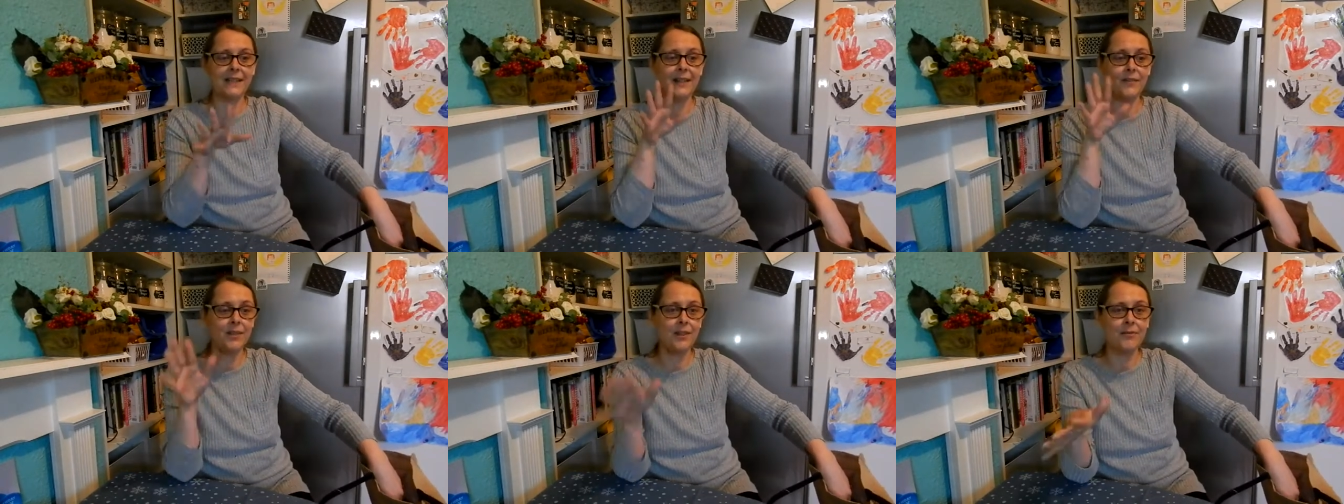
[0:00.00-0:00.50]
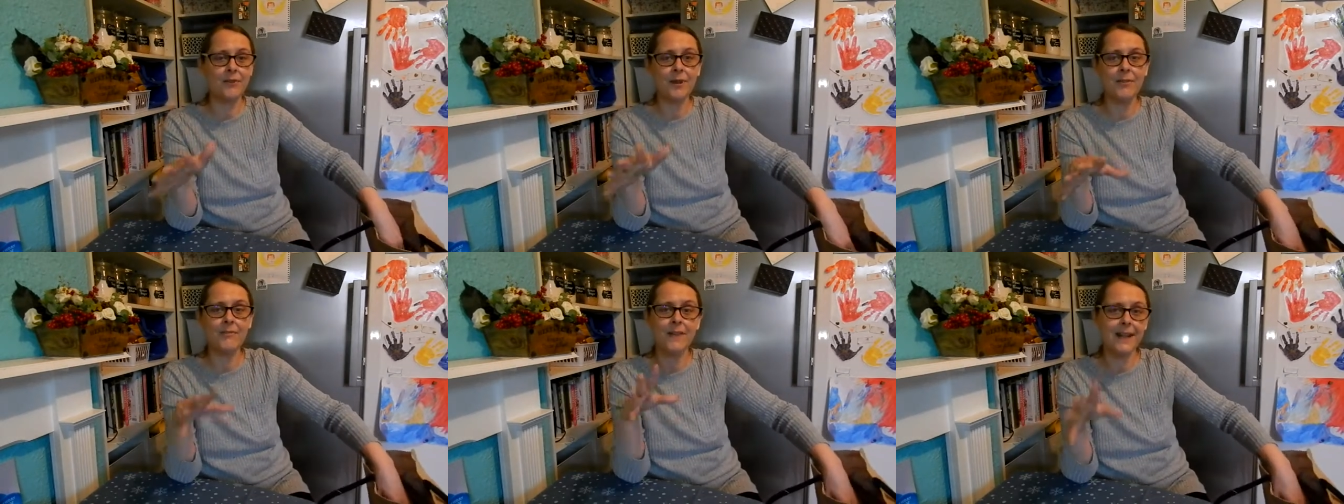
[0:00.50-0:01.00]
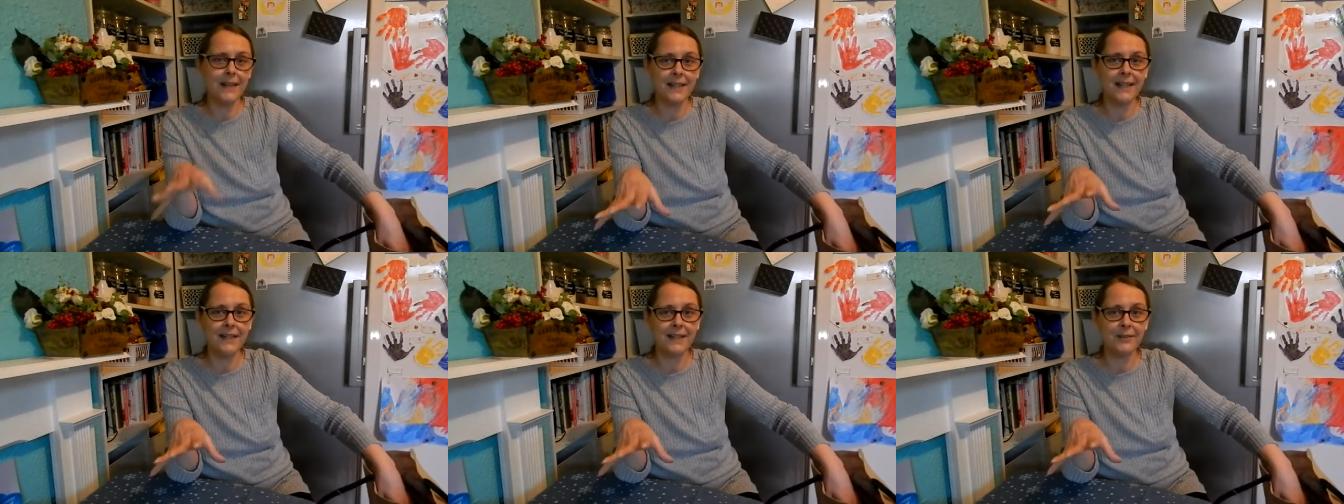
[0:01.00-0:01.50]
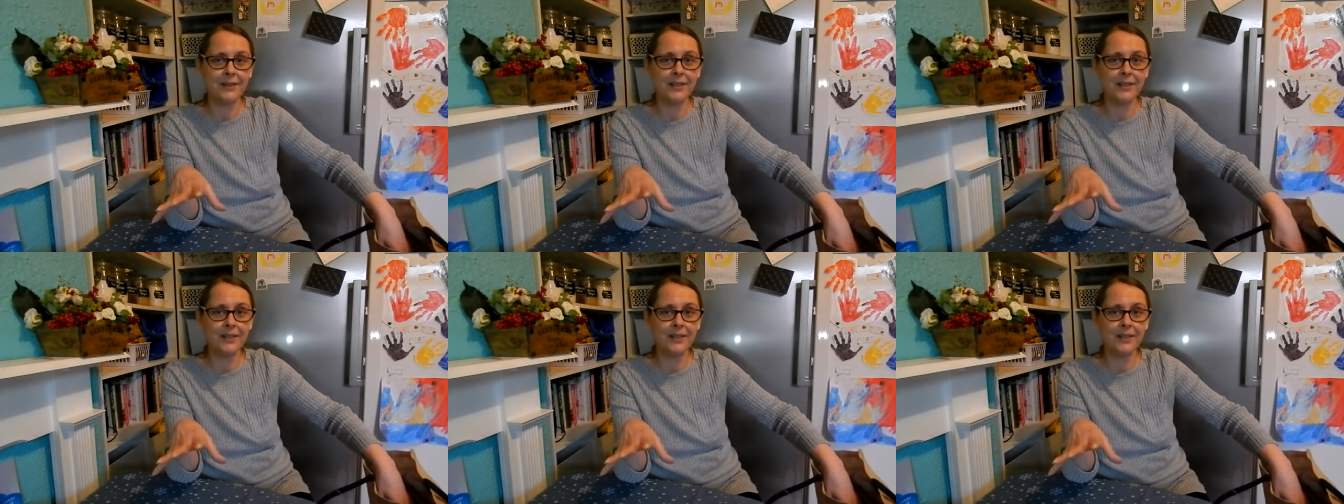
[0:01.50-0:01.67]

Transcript: if you are a regular to the